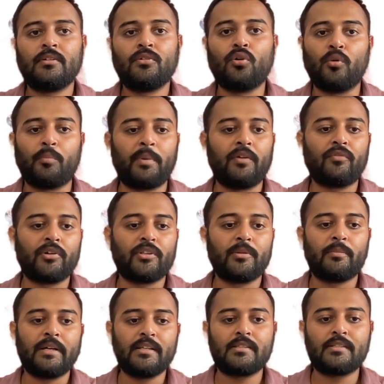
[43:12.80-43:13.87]
Hoping for the
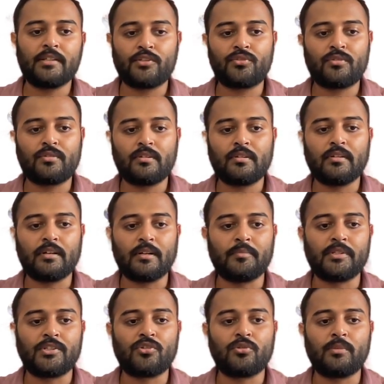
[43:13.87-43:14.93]
best. I'm
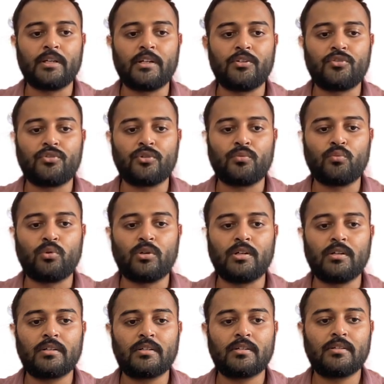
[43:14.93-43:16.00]
assuming it should
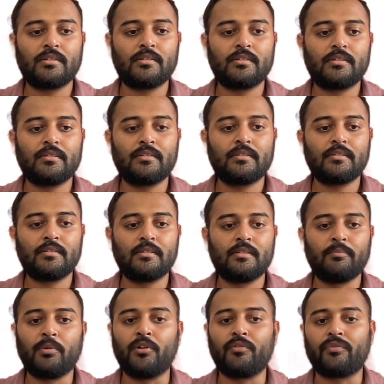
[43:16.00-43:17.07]
work.
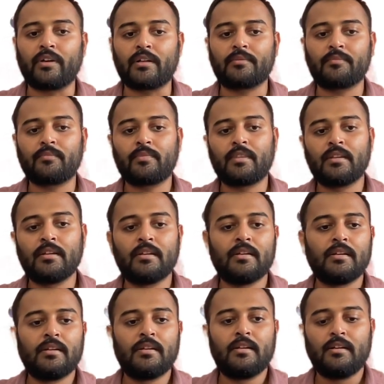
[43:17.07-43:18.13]
Perfect.
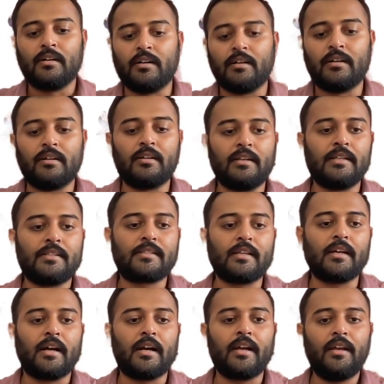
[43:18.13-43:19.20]
Let's say
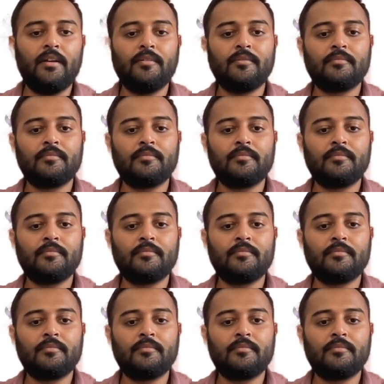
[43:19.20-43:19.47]
hi.